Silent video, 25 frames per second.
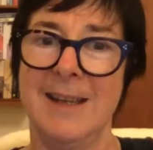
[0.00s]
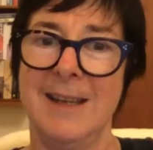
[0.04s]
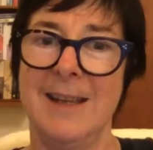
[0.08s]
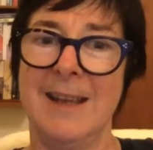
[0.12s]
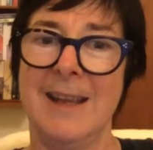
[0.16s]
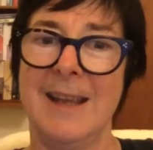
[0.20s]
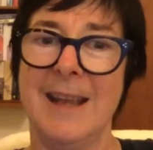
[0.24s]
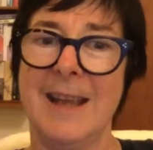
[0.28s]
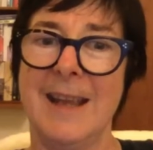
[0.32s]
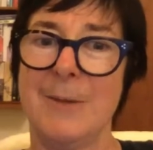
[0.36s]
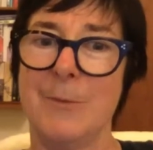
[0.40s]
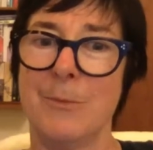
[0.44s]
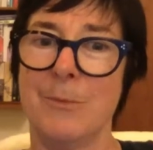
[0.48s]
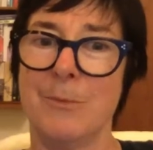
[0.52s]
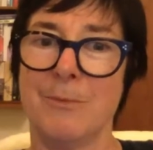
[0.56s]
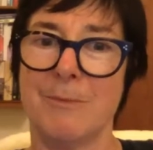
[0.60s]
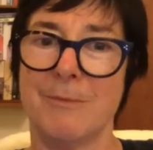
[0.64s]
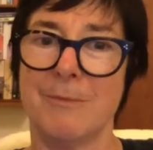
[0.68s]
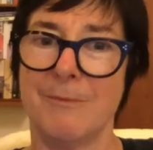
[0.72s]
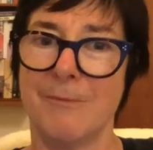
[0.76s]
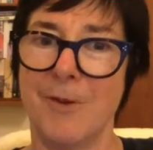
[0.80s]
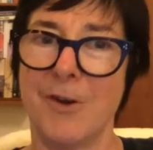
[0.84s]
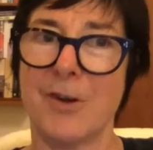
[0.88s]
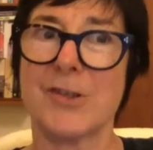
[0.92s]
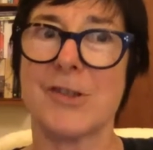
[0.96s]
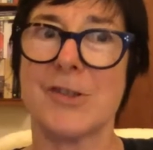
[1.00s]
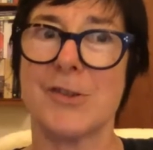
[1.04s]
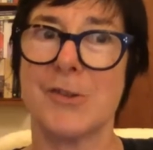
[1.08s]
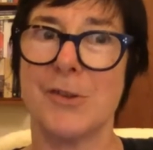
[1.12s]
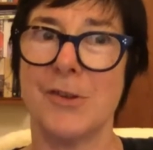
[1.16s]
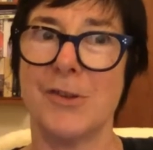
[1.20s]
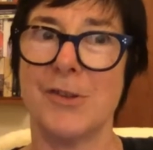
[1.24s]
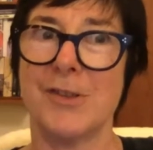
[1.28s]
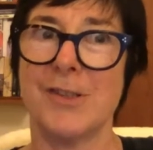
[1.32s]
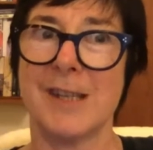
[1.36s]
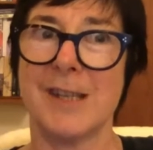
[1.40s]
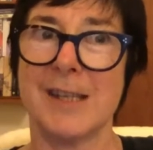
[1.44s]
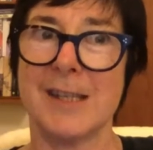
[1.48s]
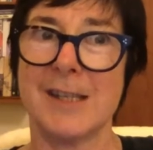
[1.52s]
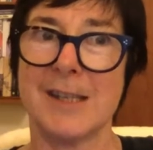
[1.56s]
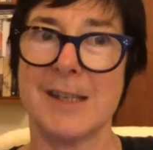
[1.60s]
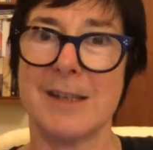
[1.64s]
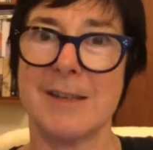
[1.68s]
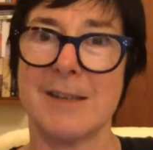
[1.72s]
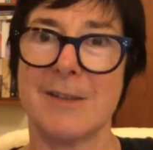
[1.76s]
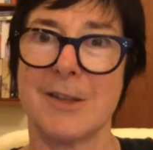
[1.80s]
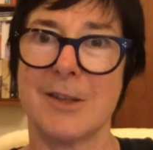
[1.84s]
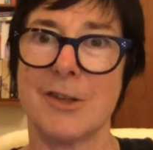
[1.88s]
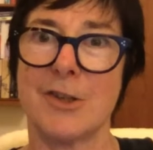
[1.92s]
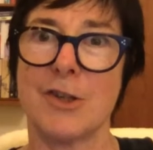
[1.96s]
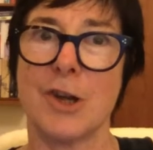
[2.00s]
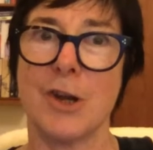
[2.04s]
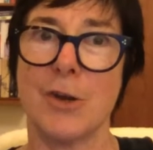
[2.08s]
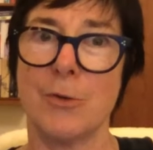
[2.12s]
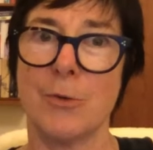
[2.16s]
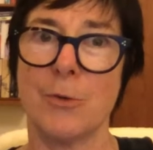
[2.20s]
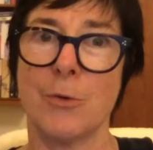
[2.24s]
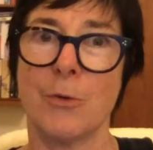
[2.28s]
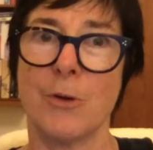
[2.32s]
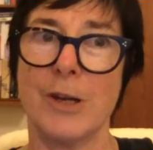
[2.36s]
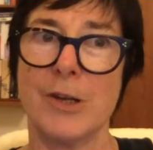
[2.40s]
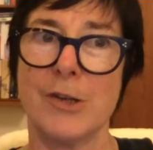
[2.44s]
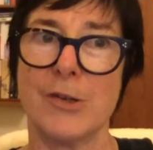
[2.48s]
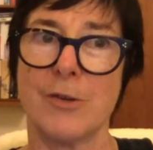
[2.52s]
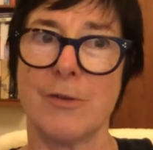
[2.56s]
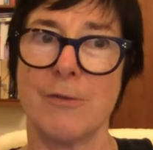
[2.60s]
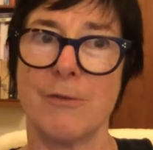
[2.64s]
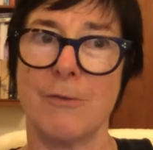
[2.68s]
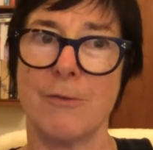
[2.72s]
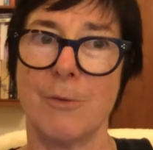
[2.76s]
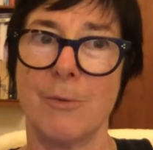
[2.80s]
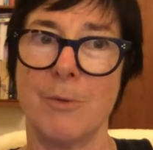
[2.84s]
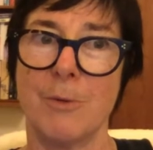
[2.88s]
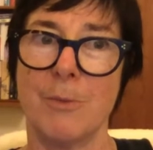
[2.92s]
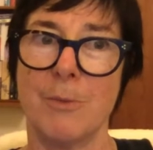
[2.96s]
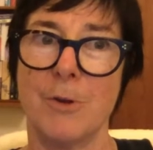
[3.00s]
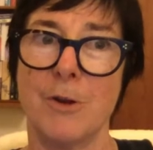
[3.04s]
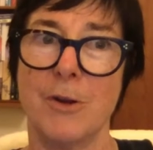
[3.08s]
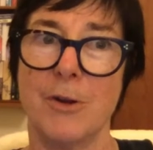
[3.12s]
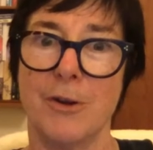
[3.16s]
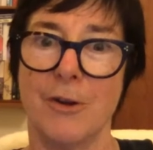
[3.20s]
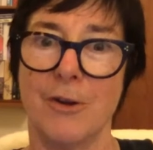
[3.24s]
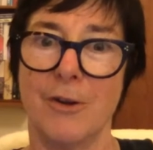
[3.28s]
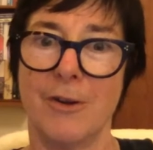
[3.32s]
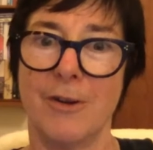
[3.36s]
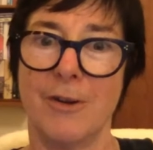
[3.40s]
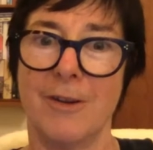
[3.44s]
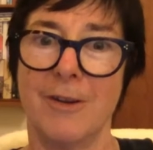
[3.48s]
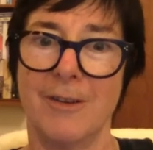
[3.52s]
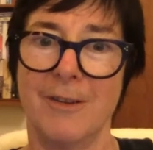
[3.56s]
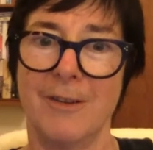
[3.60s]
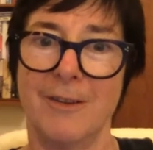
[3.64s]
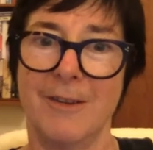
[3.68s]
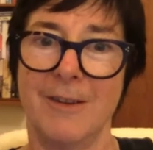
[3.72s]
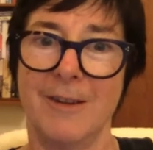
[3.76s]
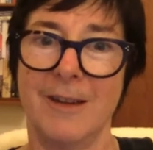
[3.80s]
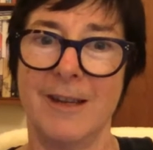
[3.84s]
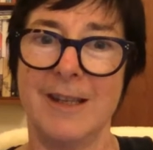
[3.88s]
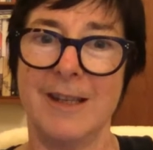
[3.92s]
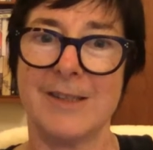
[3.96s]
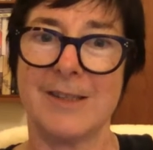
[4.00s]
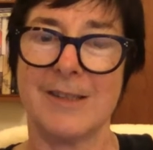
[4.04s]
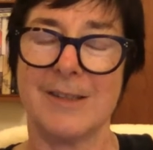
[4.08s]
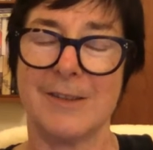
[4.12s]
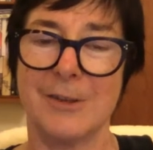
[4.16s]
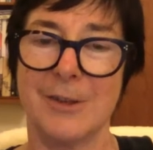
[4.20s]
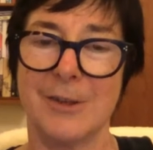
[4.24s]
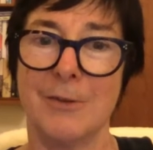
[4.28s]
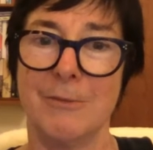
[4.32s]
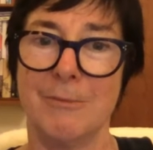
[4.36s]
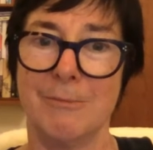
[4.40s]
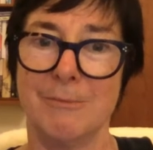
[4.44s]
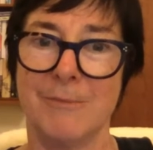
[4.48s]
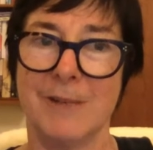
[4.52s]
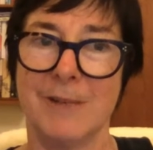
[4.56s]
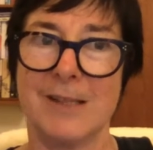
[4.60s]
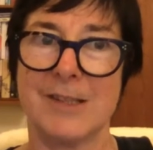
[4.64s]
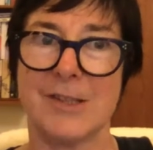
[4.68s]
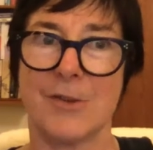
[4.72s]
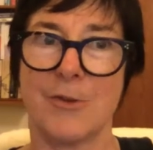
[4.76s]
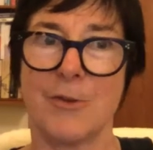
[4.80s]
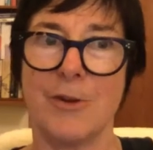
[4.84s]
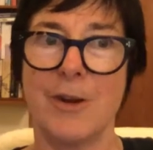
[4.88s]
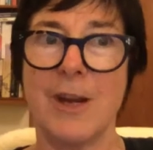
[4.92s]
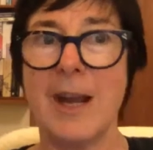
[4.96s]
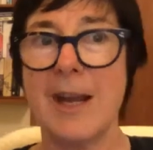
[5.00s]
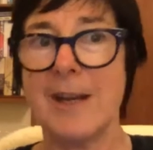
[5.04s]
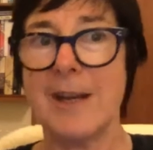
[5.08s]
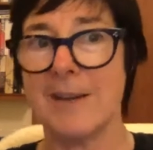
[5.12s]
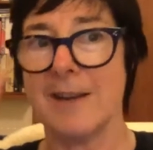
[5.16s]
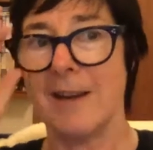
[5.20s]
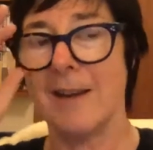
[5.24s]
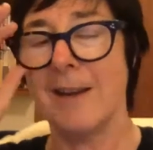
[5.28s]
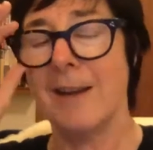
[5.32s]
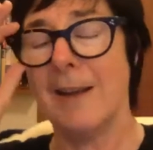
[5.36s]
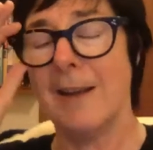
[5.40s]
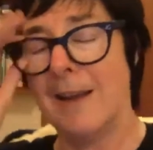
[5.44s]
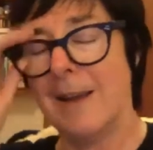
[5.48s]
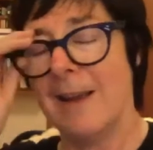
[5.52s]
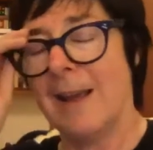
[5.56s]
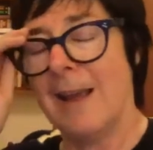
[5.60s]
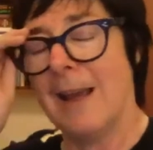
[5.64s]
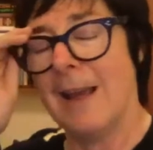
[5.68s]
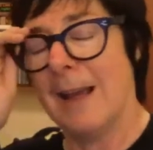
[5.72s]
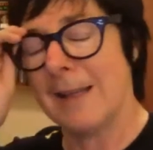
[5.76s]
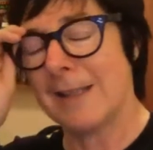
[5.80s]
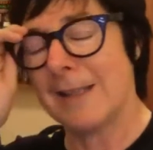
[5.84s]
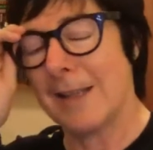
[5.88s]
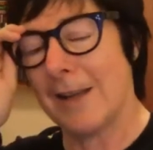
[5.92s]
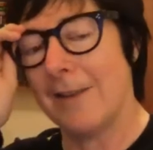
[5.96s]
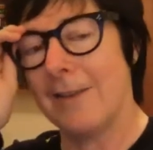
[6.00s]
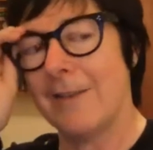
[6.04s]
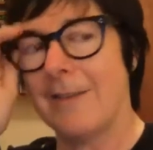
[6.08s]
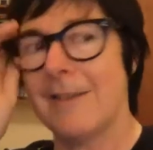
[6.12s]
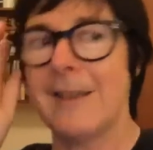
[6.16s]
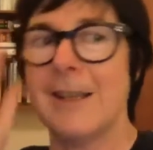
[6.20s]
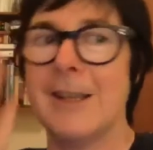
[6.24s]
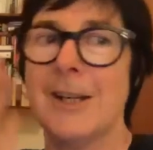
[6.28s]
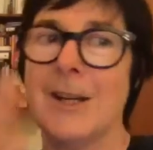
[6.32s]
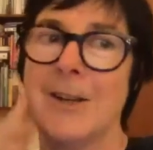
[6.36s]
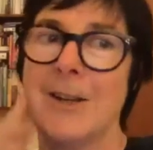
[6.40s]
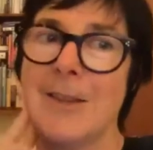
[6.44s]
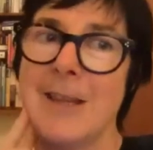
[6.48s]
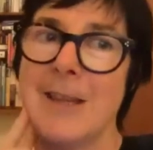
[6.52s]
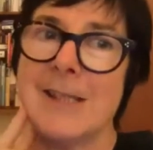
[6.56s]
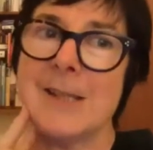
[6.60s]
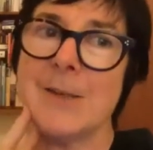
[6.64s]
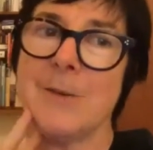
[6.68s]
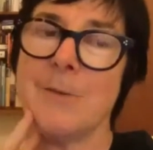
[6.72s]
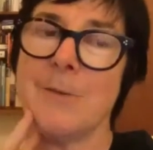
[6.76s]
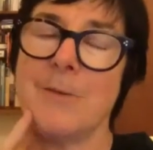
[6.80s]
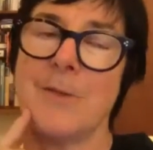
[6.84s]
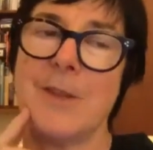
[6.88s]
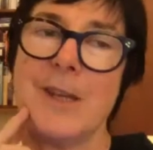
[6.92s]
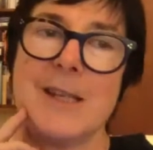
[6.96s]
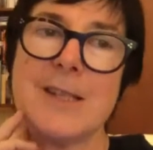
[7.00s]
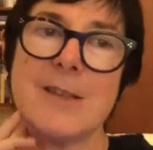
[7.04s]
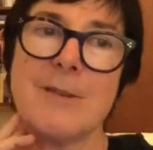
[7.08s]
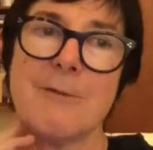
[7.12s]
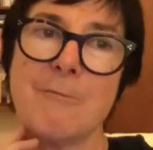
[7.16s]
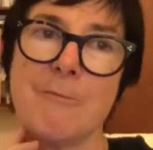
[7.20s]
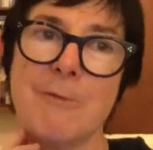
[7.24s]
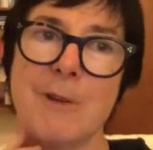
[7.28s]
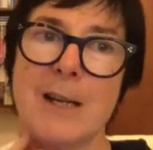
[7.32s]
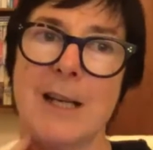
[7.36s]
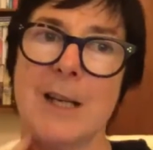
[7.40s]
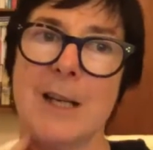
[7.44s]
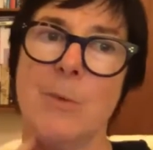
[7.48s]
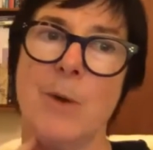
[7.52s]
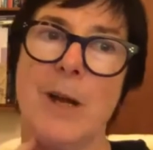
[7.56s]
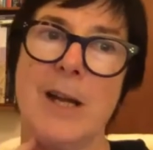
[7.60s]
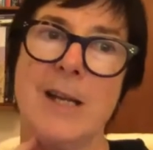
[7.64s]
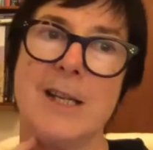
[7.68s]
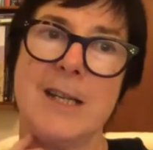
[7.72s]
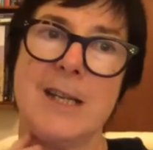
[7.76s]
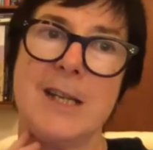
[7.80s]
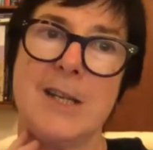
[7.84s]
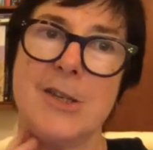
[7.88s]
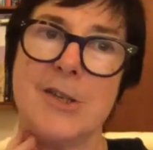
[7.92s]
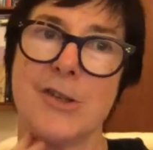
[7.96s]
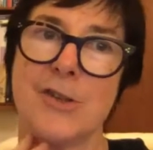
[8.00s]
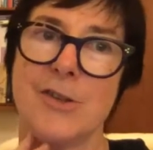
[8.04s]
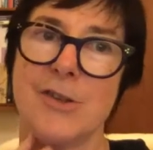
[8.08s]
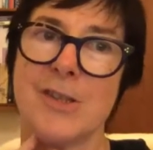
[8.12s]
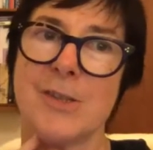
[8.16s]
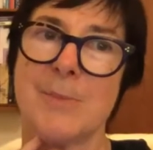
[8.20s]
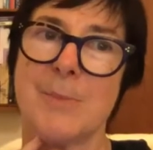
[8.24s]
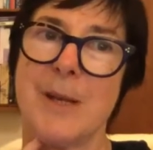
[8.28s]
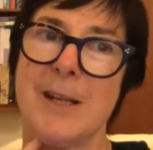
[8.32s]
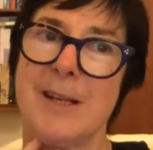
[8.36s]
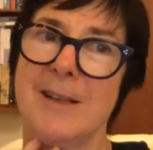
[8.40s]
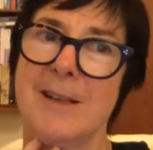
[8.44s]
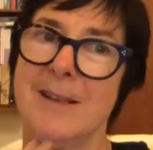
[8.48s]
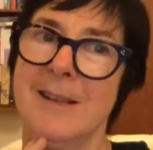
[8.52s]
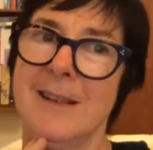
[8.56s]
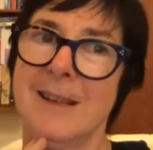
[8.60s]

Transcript: And Fox News is the total creature of Rupert Murdoch. It's you know its creator. So you know these are these are really weighty issues, but